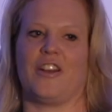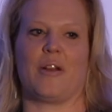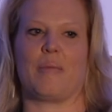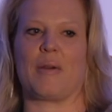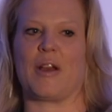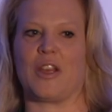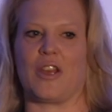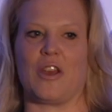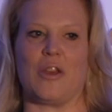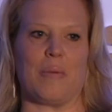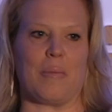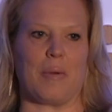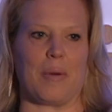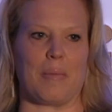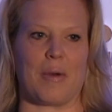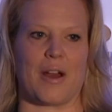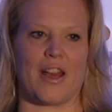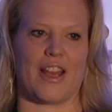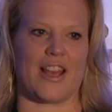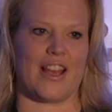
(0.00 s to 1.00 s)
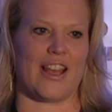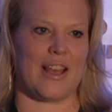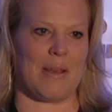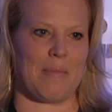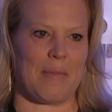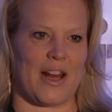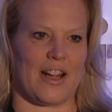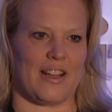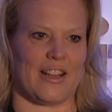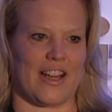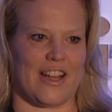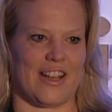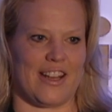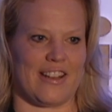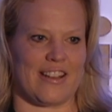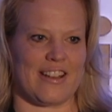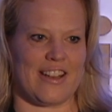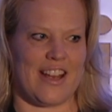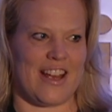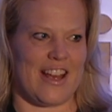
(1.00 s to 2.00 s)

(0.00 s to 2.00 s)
know about you, but my email and